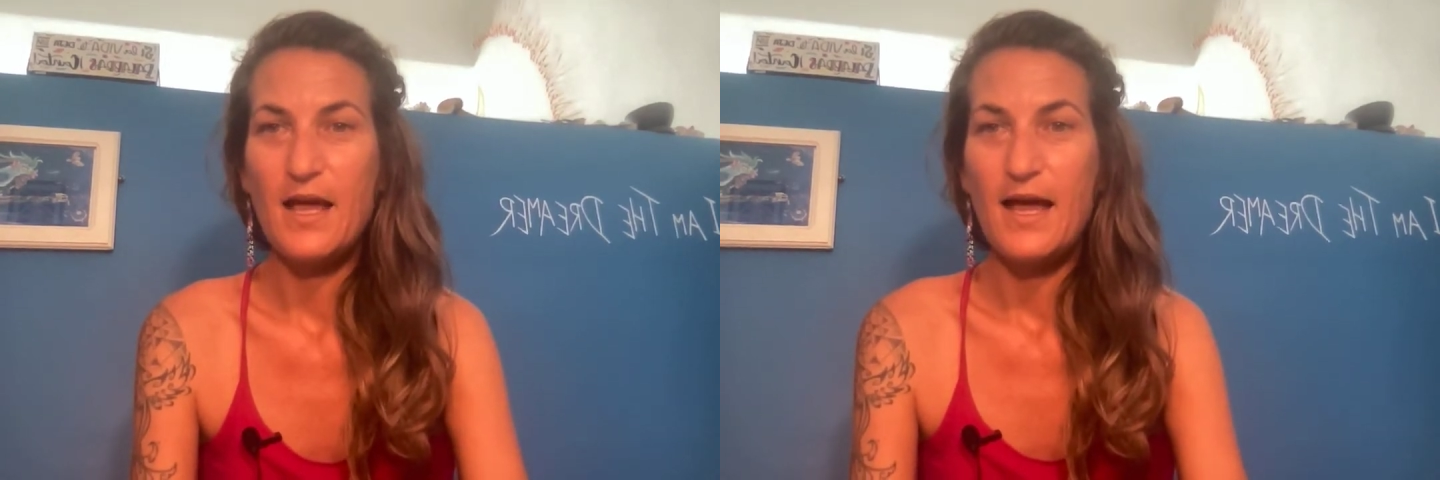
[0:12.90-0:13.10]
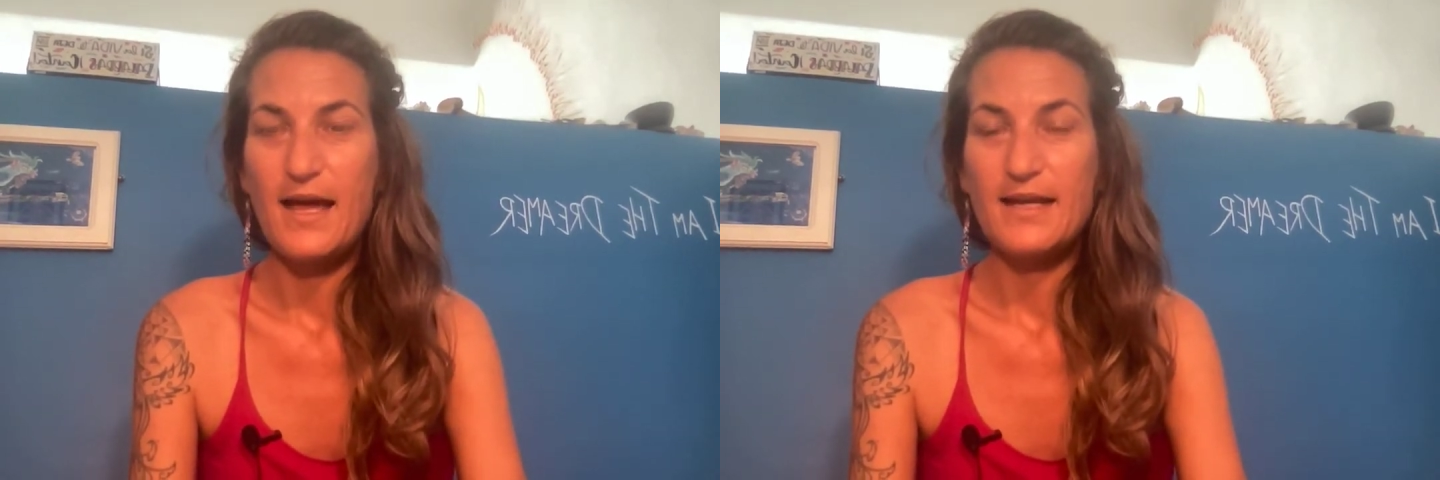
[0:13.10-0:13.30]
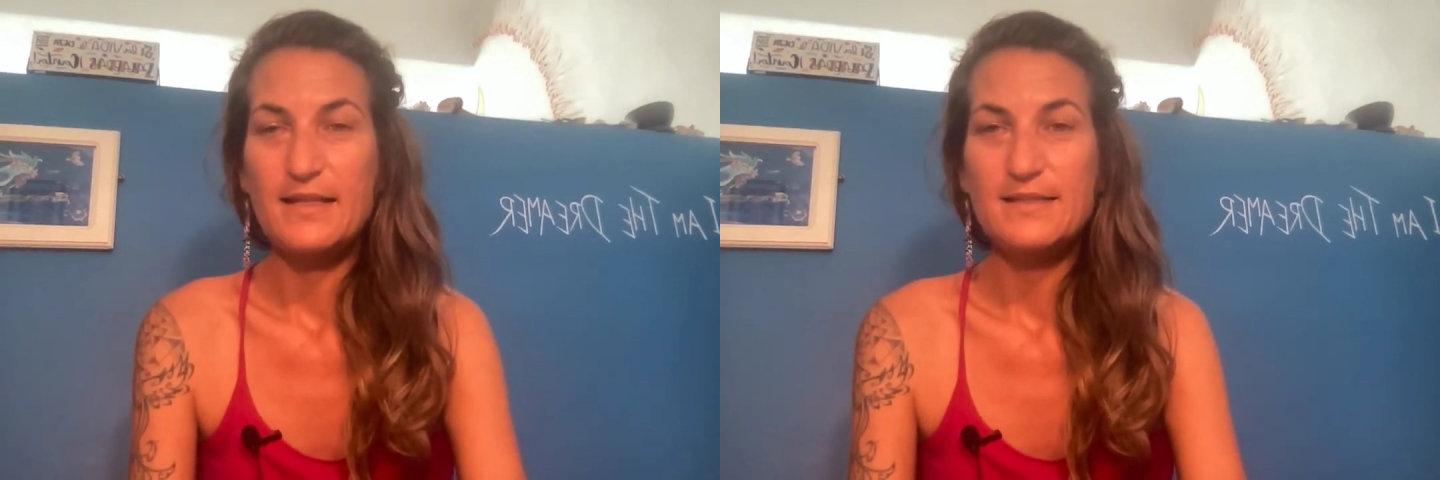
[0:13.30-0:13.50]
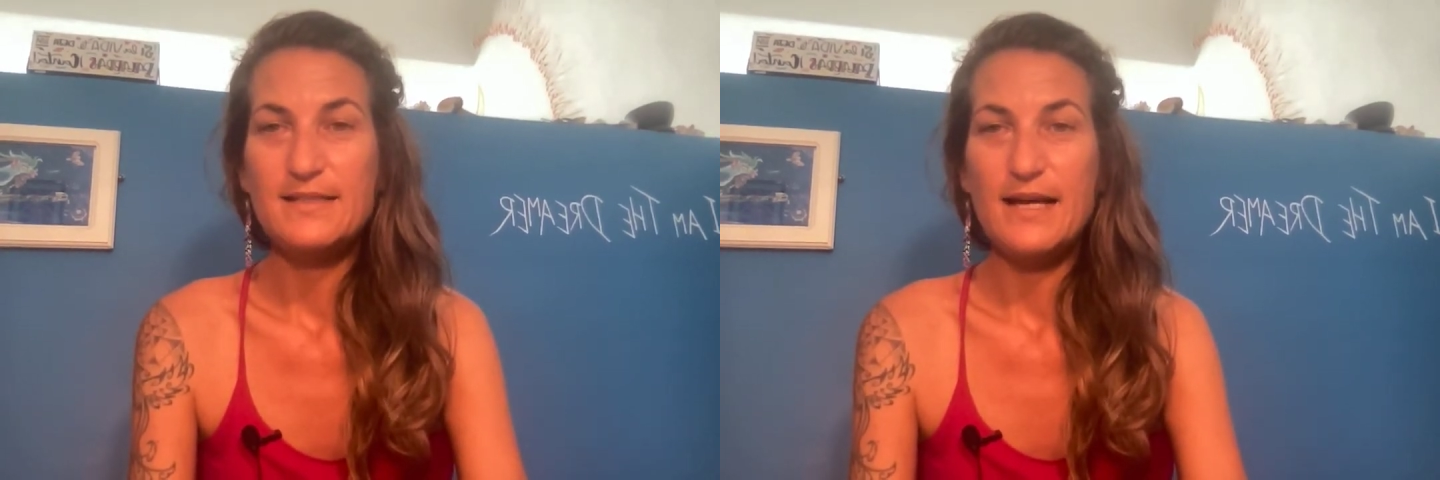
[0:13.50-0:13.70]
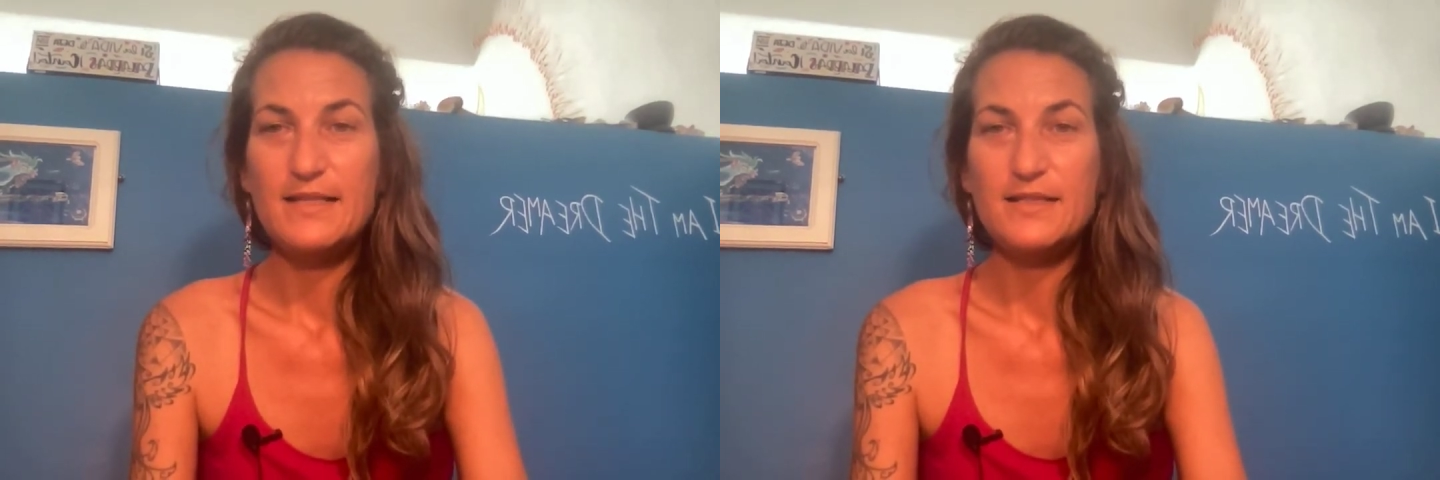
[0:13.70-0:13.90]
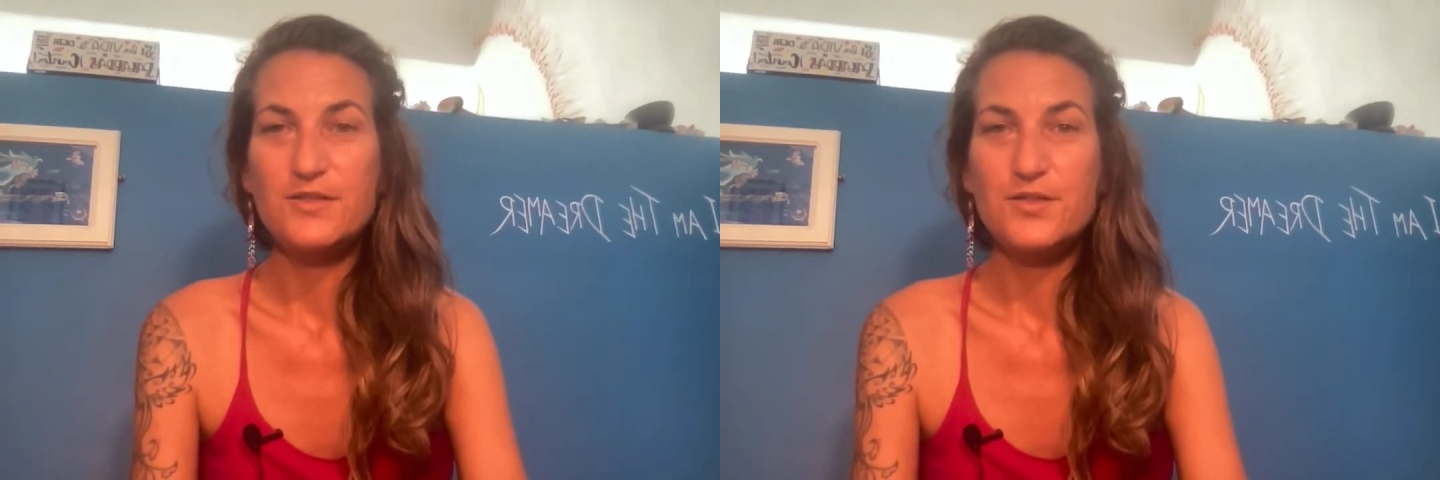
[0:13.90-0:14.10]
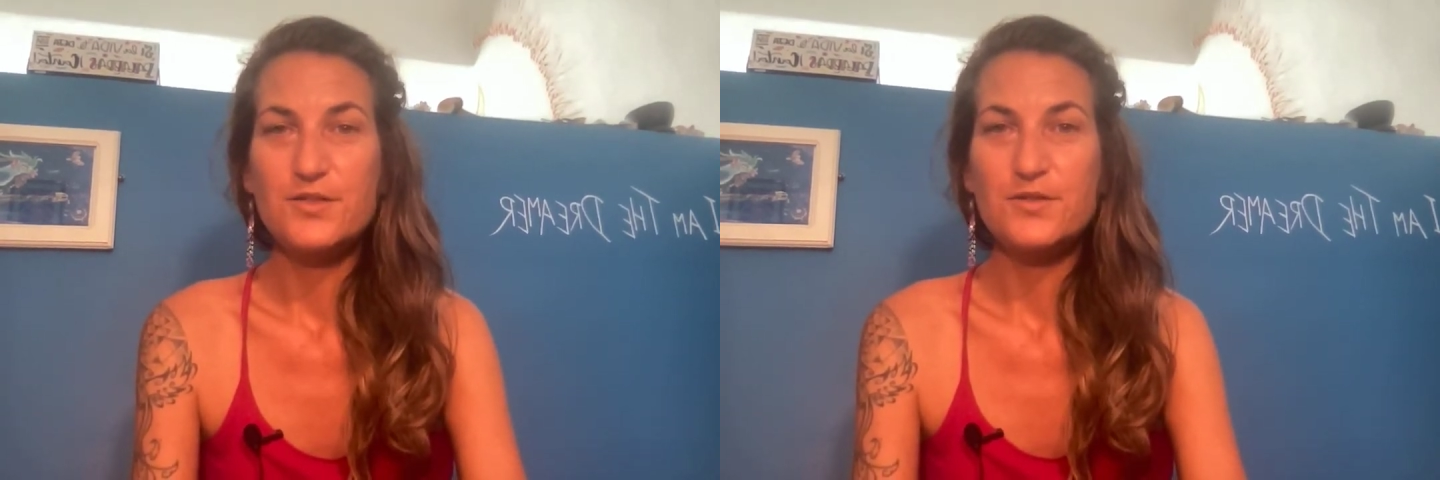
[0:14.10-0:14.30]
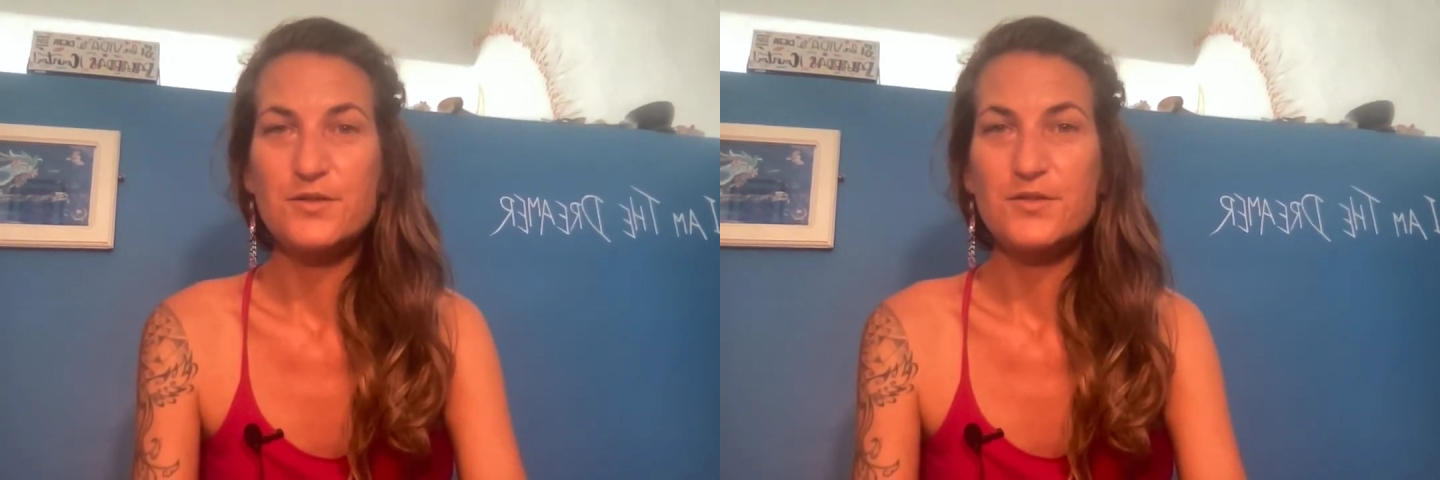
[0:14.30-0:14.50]
And I decided
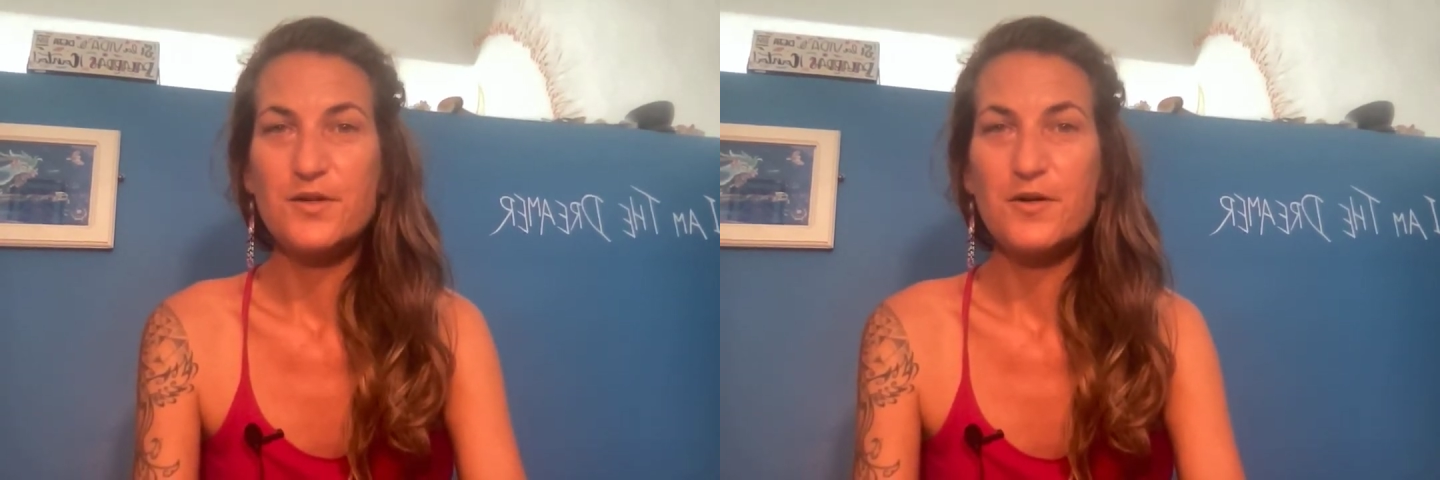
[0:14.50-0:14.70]
to